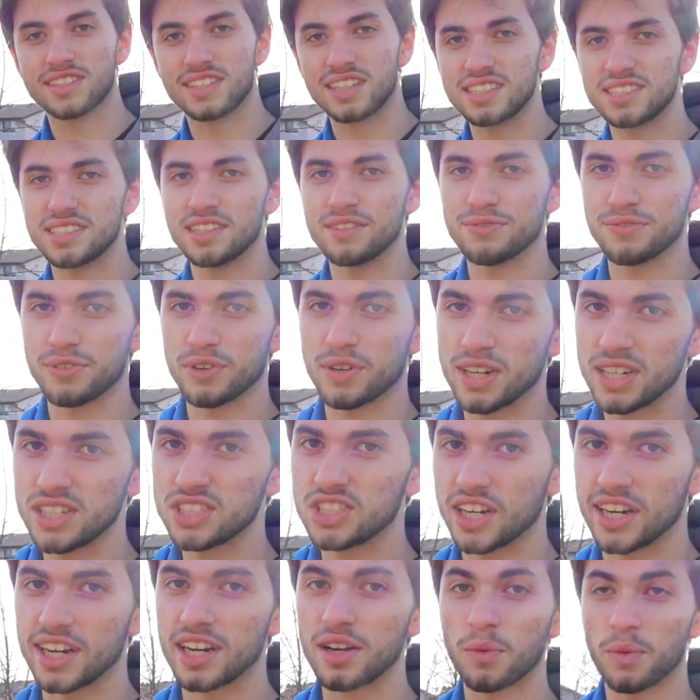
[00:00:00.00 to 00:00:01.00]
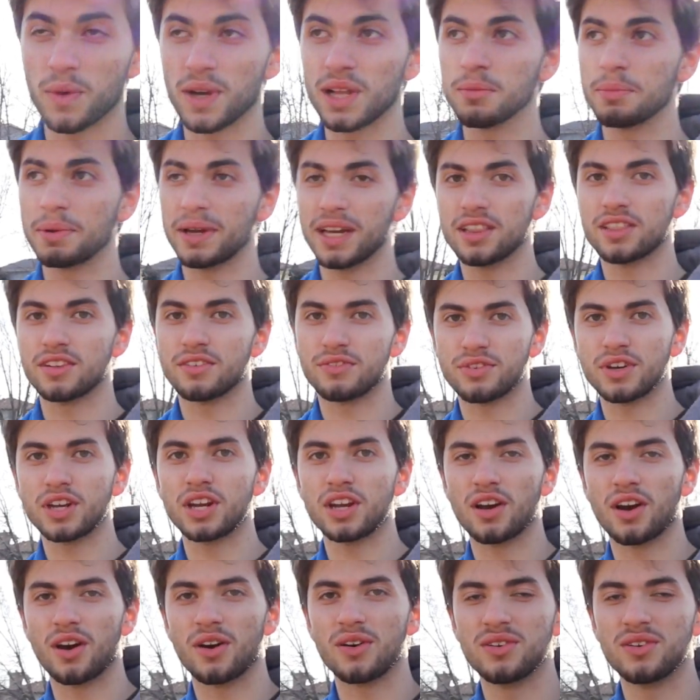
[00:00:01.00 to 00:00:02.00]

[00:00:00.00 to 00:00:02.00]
decent footage and it will be in the video.